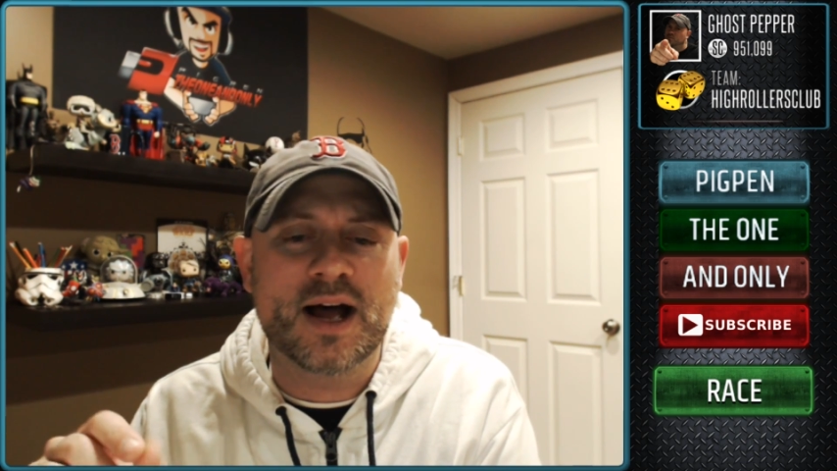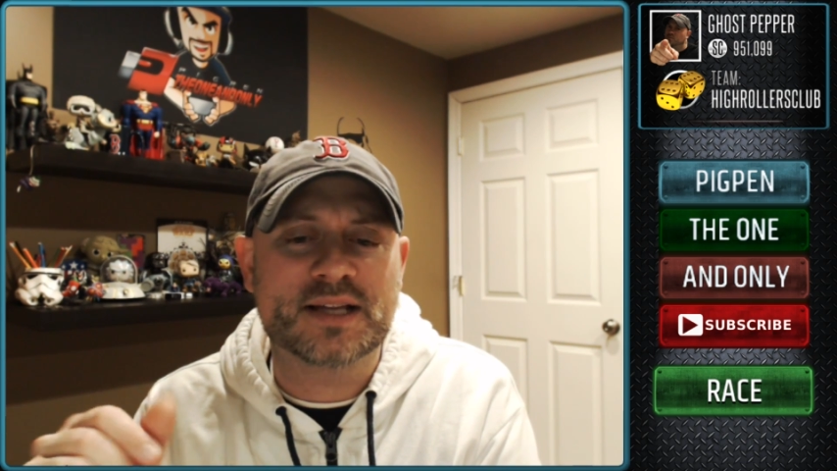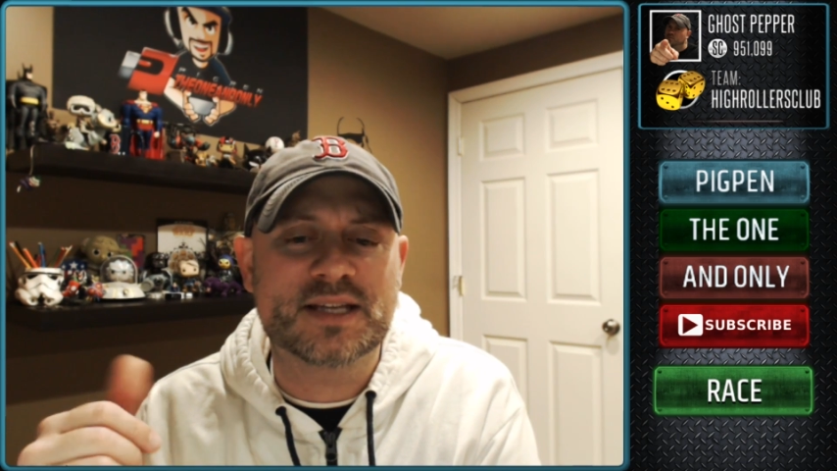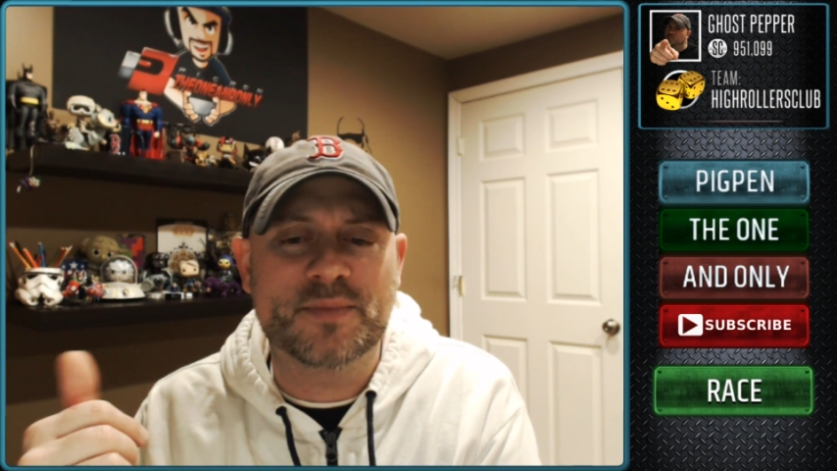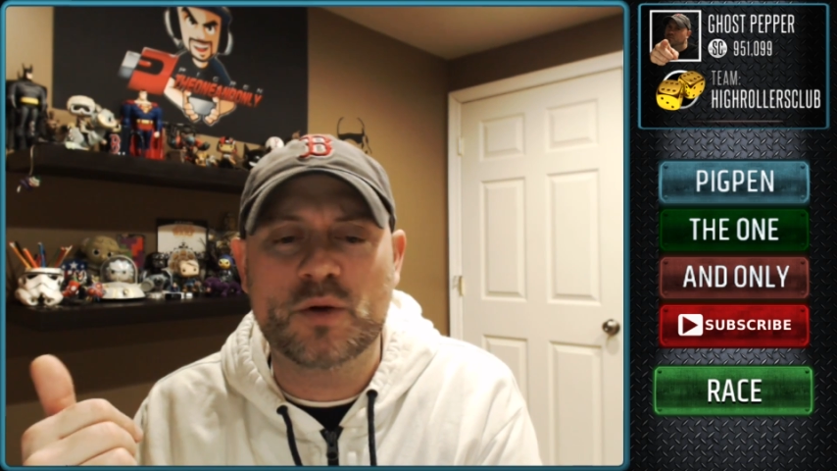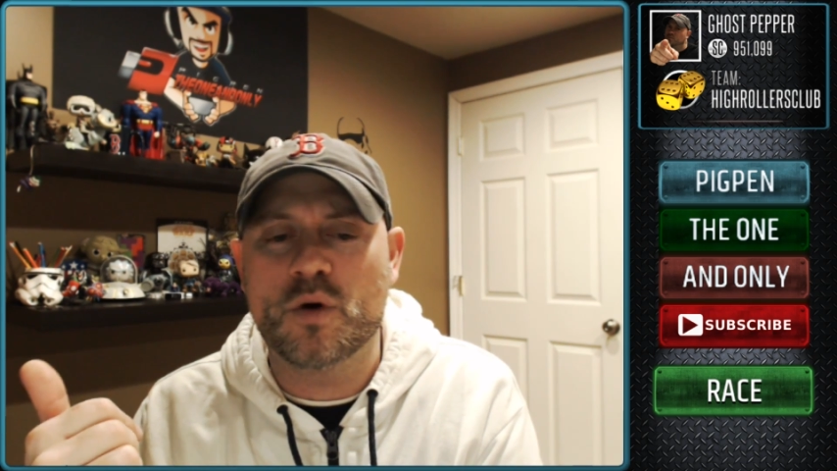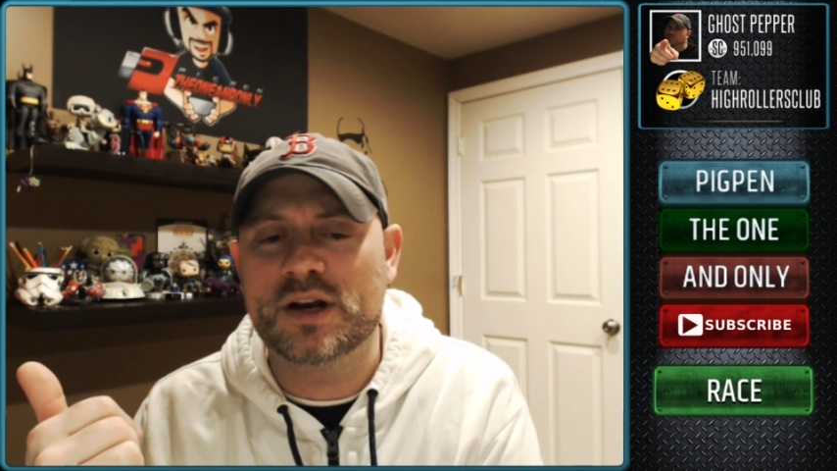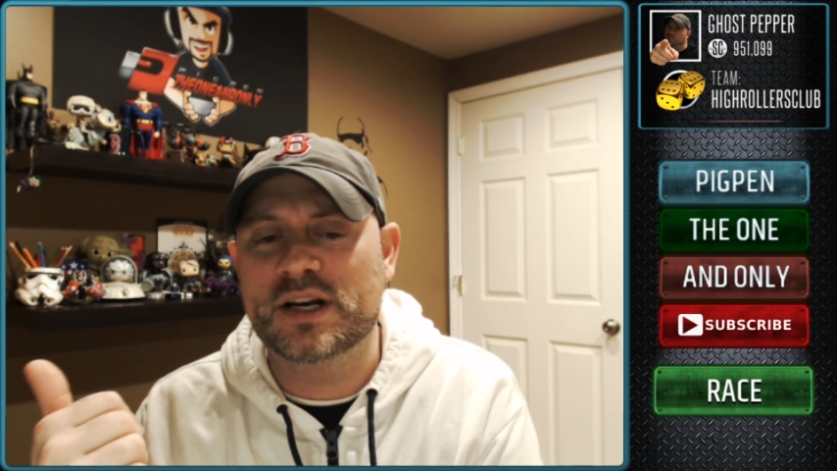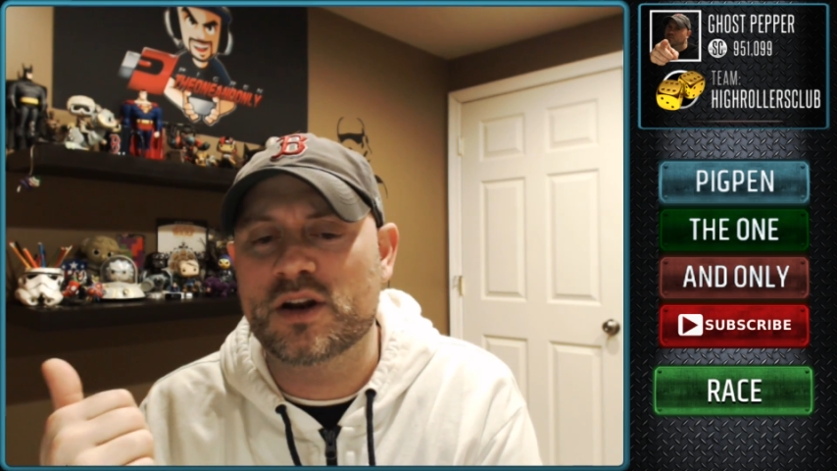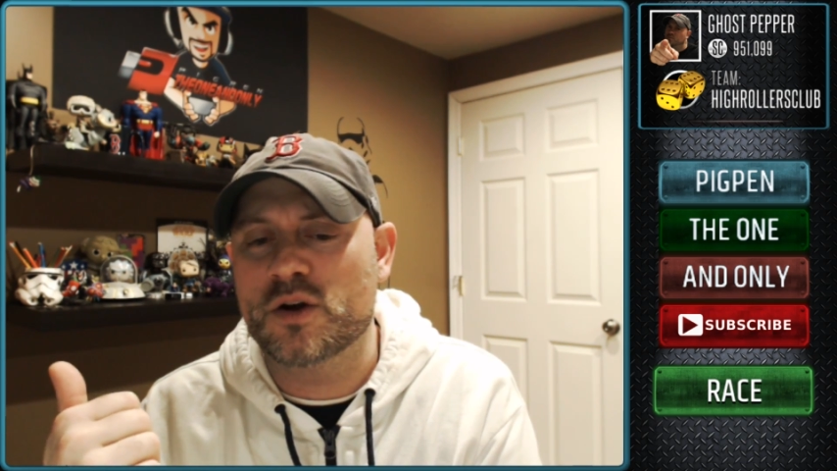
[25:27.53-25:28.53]
Somebody
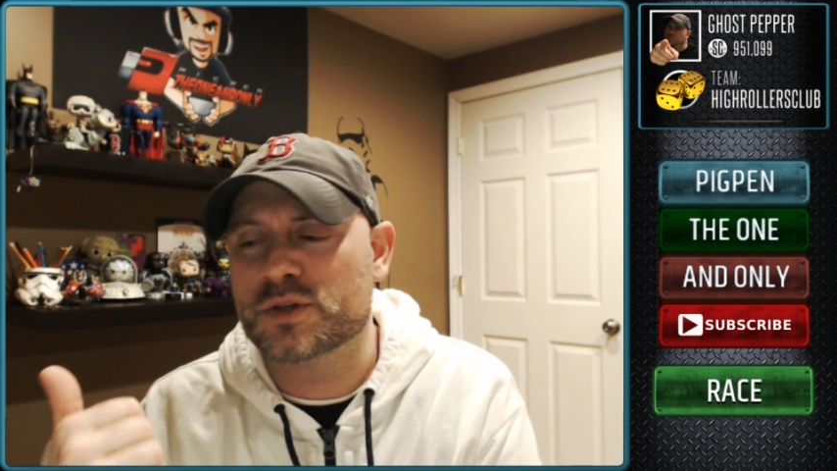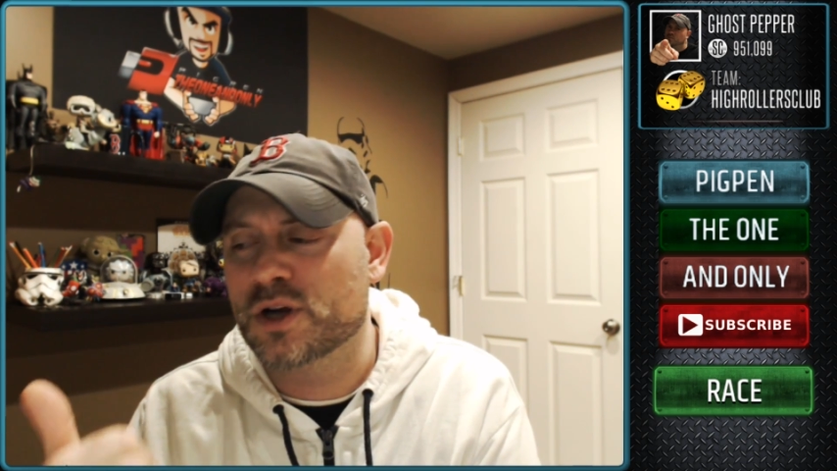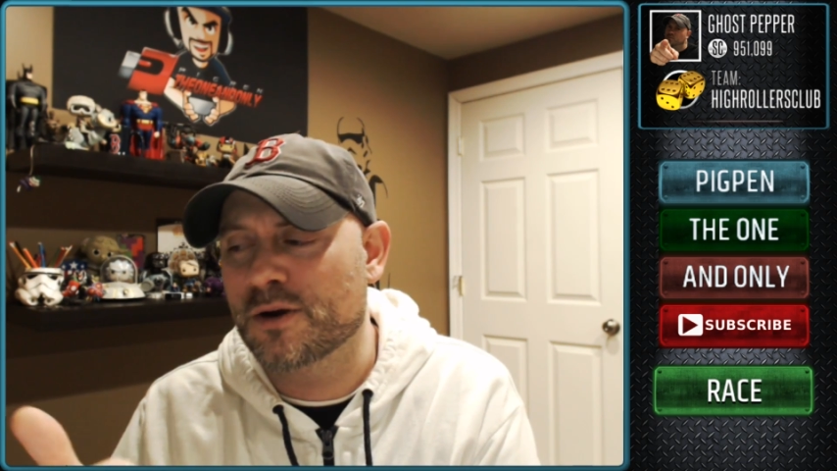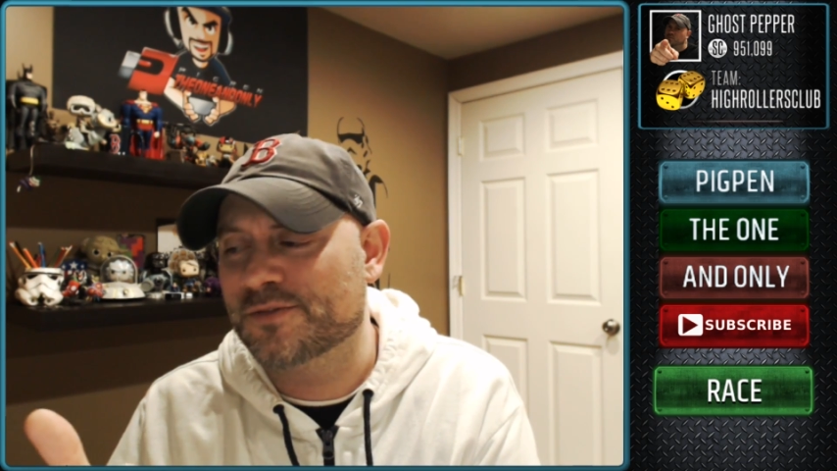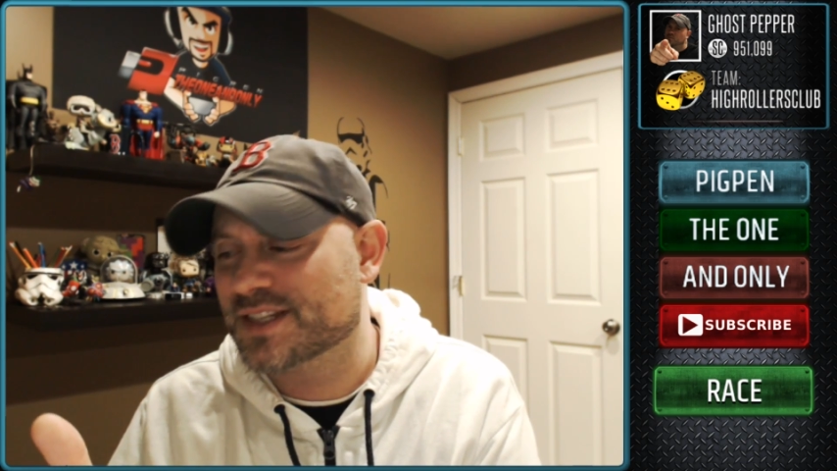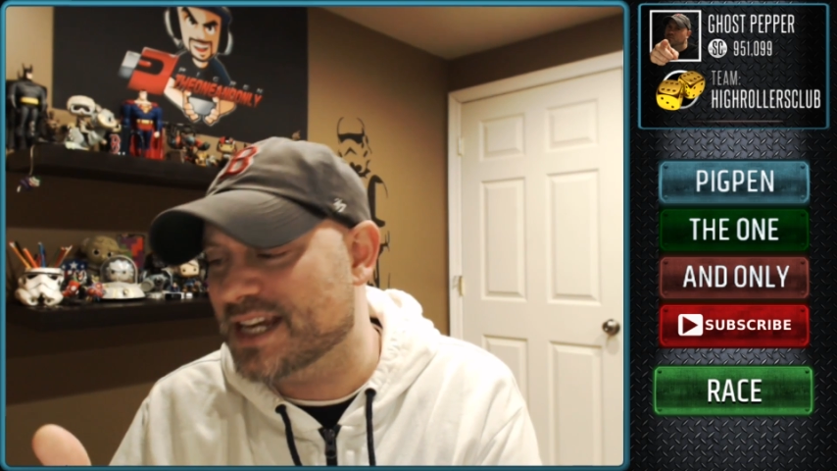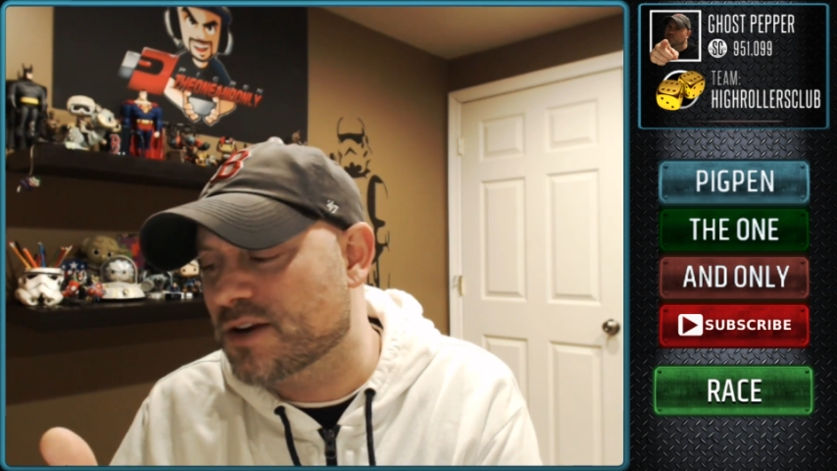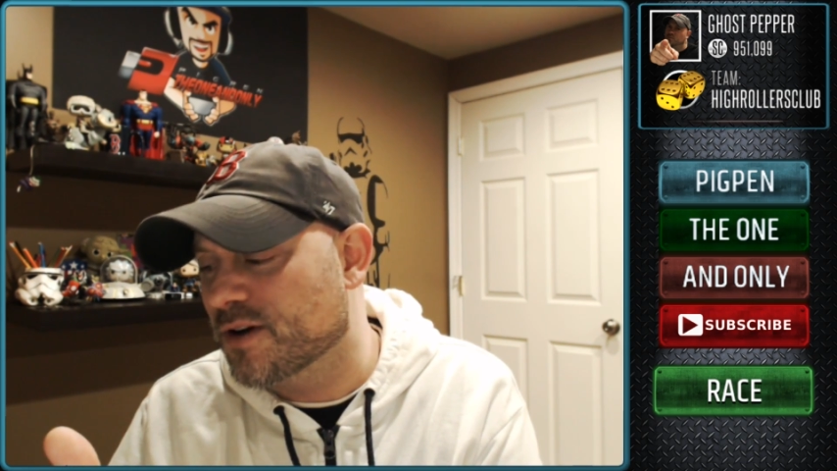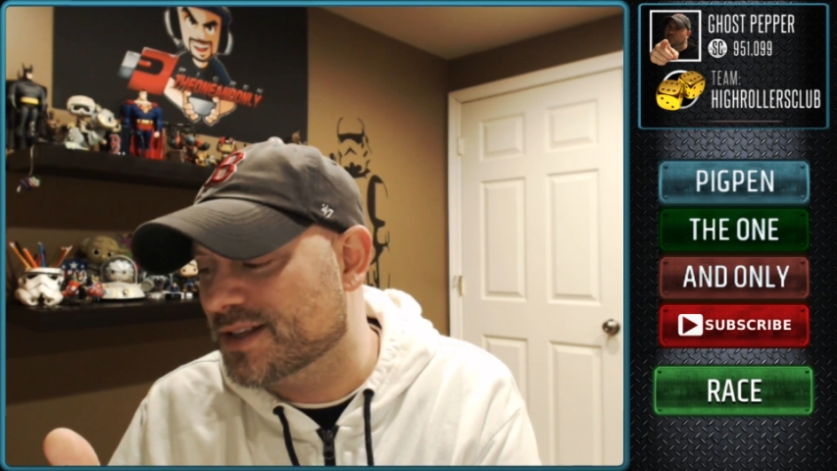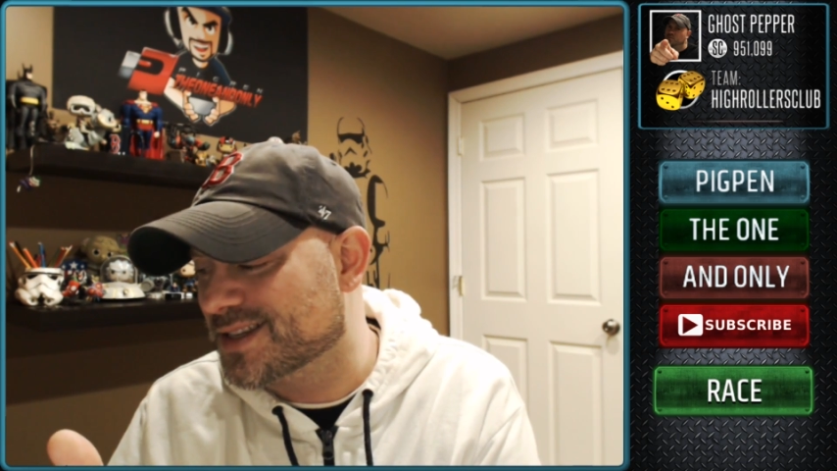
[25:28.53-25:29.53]
wanted to know turf
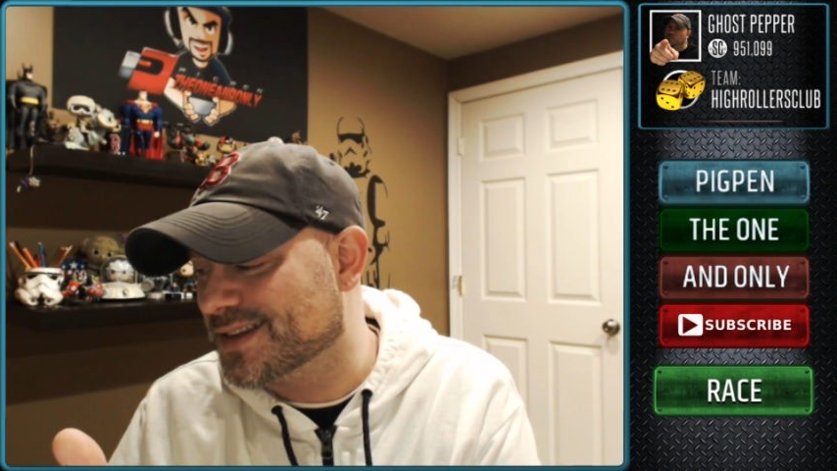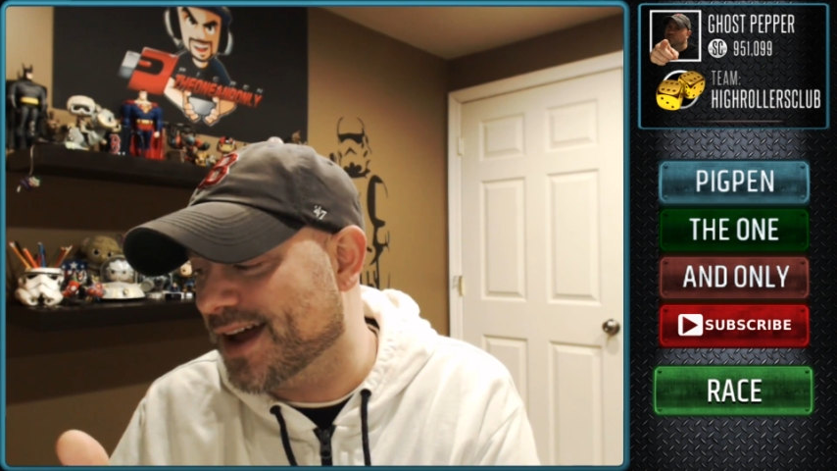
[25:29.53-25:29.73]
secrets.